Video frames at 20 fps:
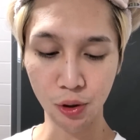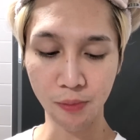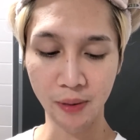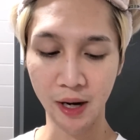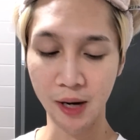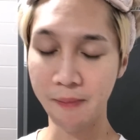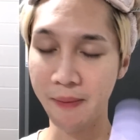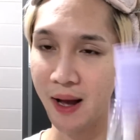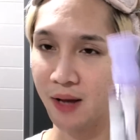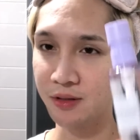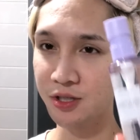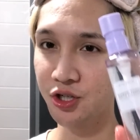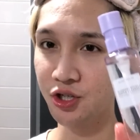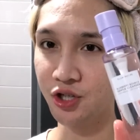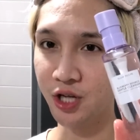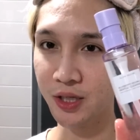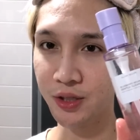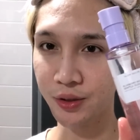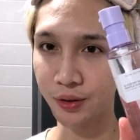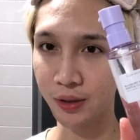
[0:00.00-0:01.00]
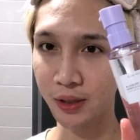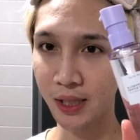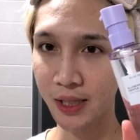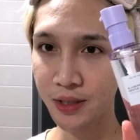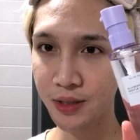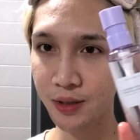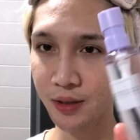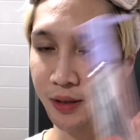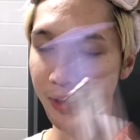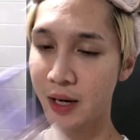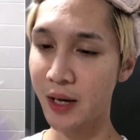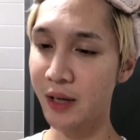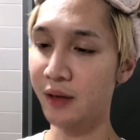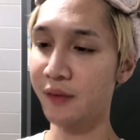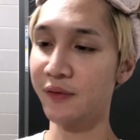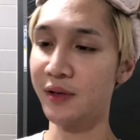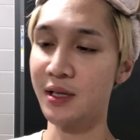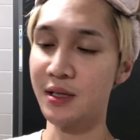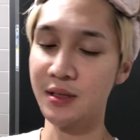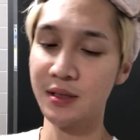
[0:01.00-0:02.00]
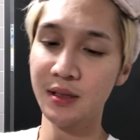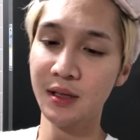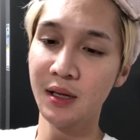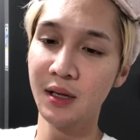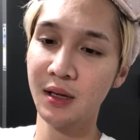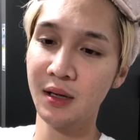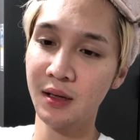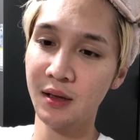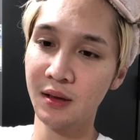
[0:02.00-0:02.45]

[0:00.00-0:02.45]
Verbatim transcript: Blueberry Bounce Gentle Cleanser kind of is